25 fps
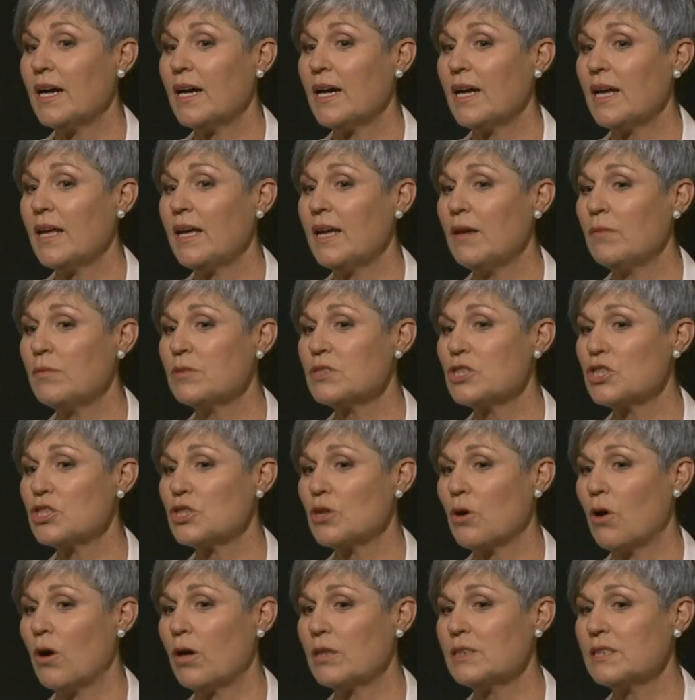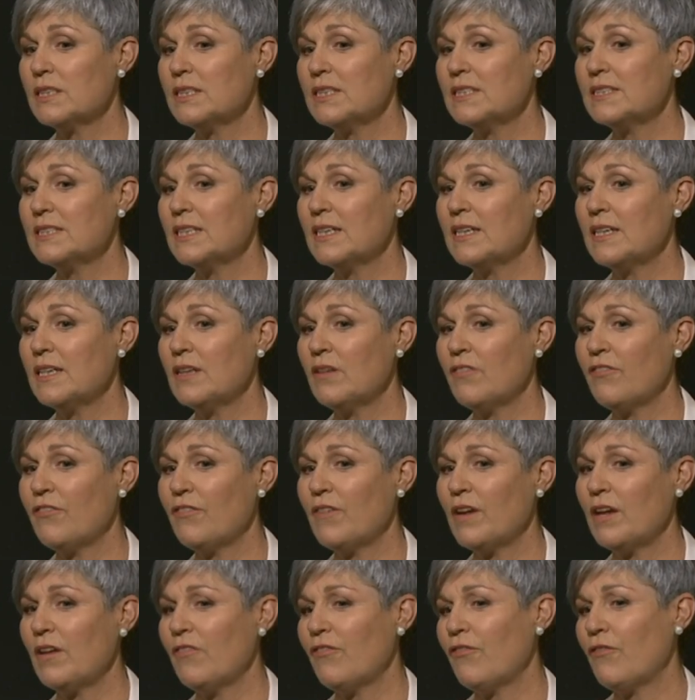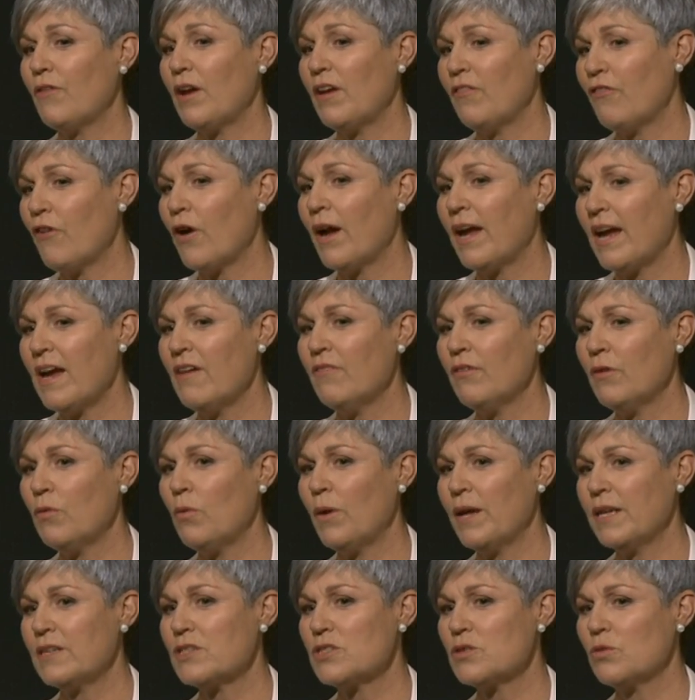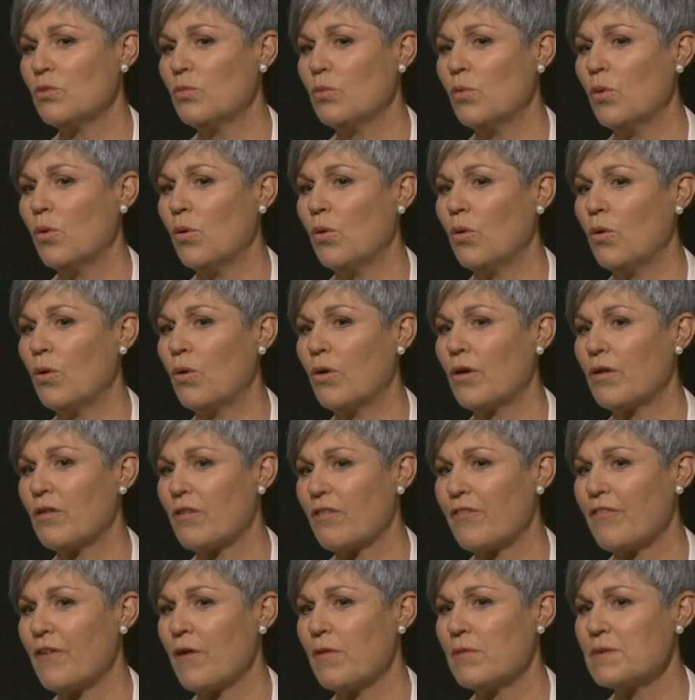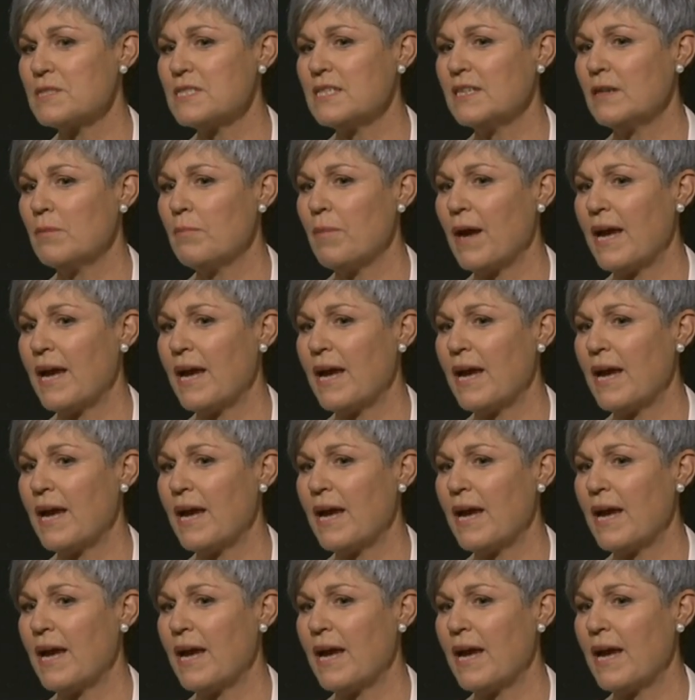he was shocked and he said, if, if, if I ever went to war or if I was in a